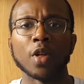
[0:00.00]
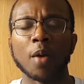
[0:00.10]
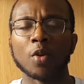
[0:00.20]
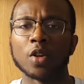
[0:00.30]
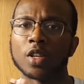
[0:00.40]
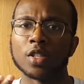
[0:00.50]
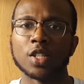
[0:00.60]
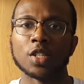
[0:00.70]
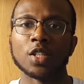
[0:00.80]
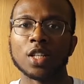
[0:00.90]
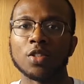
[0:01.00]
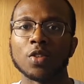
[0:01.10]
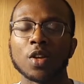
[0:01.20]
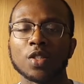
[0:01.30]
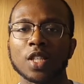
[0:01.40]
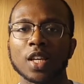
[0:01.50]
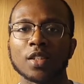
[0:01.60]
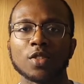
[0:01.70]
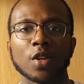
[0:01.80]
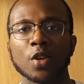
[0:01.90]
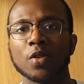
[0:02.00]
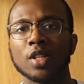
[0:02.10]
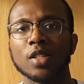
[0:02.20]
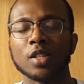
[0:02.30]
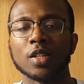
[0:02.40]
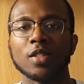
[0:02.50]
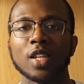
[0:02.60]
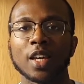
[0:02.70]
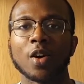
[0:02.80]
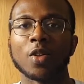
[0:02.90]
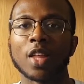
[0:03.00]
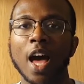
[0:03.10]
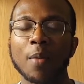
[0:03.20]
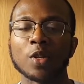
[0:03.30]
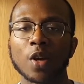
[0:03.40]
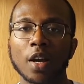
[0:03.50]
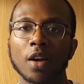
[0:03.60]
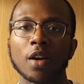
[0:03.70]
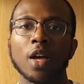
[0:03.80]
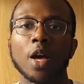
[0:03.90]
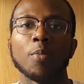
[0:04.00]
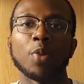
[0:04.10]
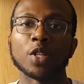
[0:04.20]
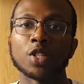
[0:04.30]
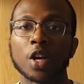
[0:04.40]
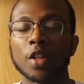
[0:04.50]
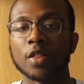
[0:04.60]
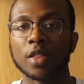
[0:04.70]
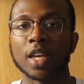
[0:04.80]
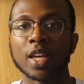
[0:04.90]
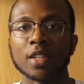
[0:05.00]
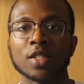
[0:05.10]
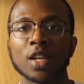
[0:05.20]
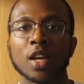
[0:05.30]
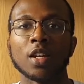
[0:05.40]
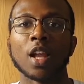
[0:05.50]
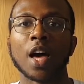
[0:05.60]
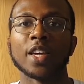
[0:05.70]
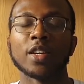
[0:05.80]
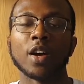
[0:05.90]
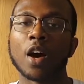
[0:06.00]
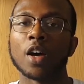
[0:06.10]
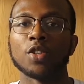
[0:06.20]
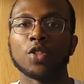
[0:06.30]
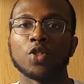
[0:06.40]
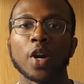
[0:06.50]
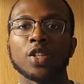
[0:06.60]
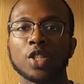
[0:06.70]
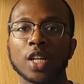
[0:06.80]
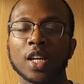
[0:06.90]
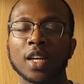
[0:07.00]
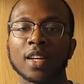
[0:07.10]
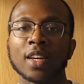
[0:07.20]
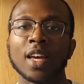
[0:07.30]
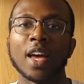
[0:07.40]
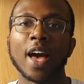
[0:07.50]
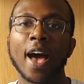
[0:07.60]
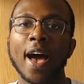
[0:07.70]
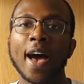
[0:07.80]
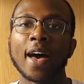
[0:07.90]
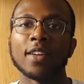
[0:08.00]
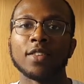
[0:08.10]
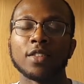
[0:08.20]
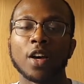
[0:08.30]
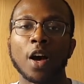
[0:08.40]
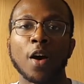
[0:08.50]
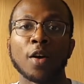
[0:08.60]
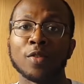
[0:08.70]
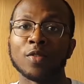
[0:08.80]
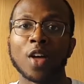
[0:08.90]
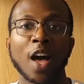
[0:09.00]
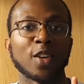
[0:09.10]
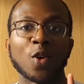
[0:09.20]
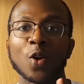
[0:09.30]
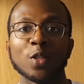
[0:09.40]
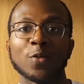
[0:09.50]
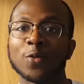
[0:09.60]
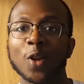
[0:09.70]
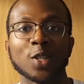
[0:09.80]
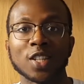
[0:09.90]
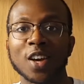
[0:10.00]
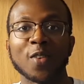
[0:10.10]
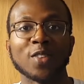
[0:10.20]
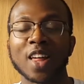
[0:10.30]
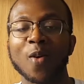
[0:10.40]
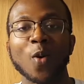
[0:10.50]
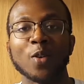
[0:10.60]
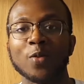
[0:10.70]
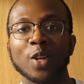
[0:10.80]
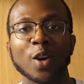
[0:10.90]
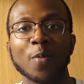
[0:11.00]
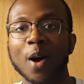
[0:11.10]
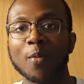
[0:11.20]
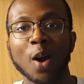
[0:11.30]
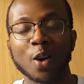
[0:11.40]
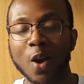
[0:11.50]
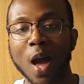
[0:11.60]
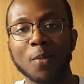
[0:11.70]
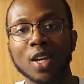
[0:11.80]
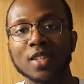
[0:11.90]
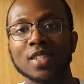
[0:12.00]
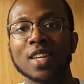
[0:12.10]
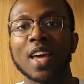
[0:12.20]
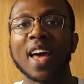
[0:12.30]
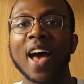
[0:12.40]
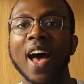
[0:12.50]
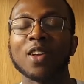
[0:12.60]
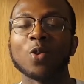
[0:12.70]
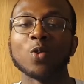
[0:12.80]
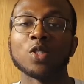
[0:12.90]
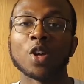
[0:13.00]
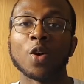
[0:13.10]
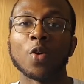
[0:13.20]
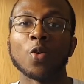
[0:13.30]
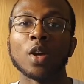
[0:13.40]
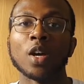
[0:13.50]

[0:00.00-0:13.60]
that I'm going to consistently do those things, so I don't need to tick it on the habit tracker. But certain things like stretching, and I got into flossing after that one video about micro habits, and also